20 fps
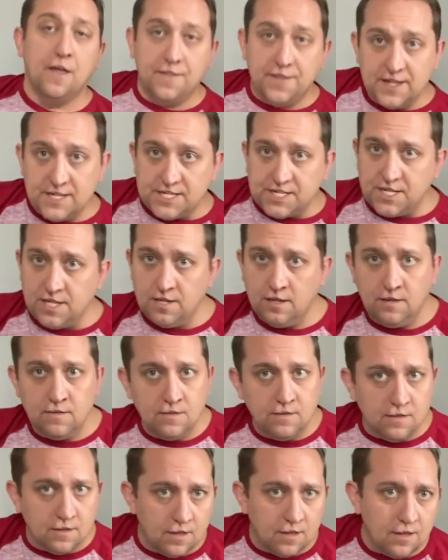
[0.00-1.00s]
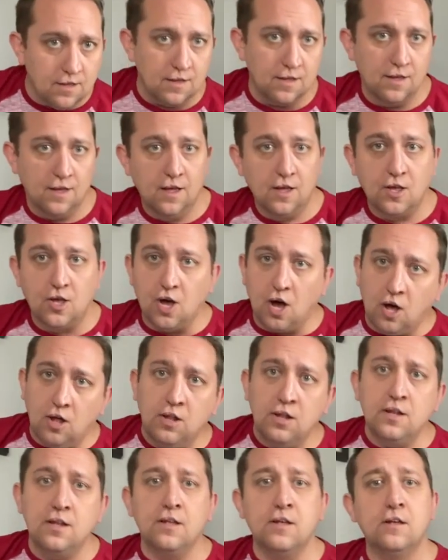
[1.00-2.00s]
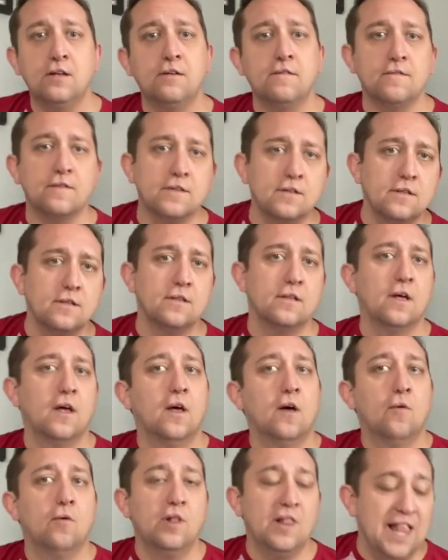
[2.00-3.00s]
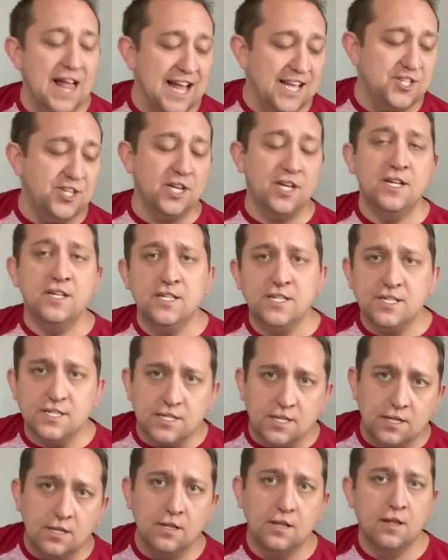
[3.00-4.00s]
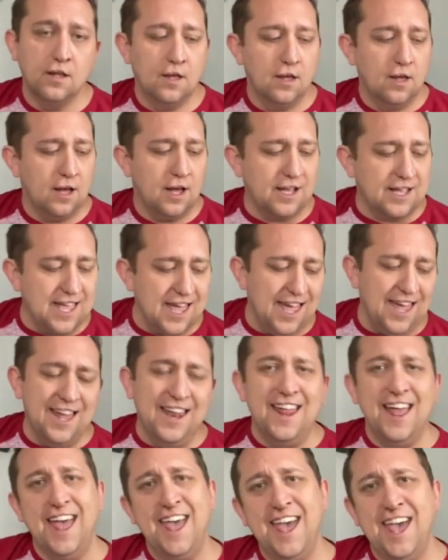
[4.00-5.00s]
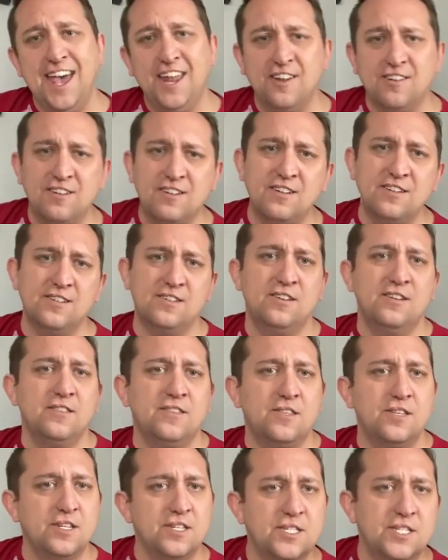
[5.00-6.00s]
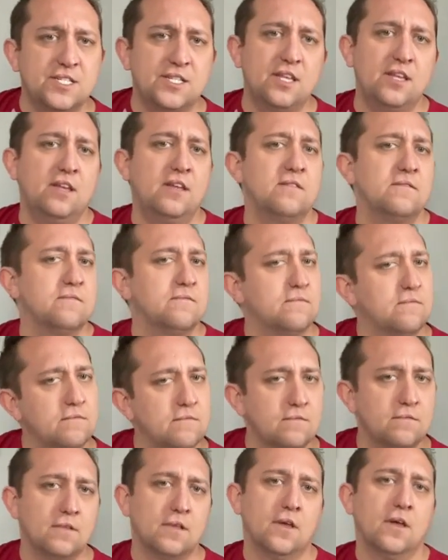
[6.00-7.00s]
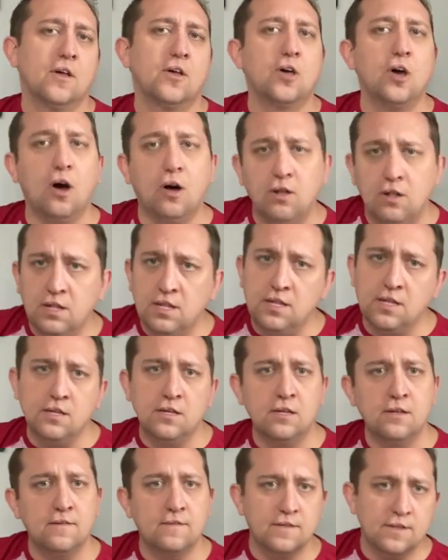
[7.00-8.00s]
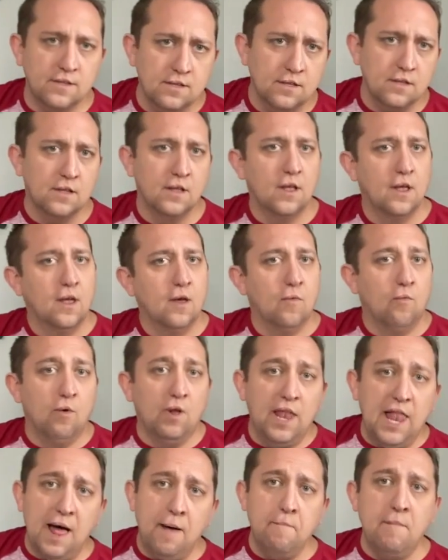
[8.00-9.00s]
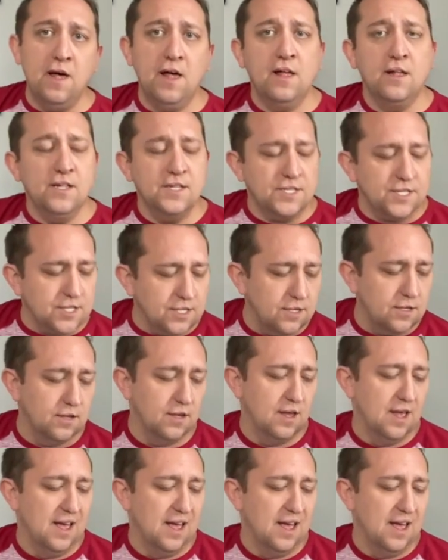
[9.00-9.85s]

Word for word: This thing called love, well, I just can't handle it. This thing called love, well, I must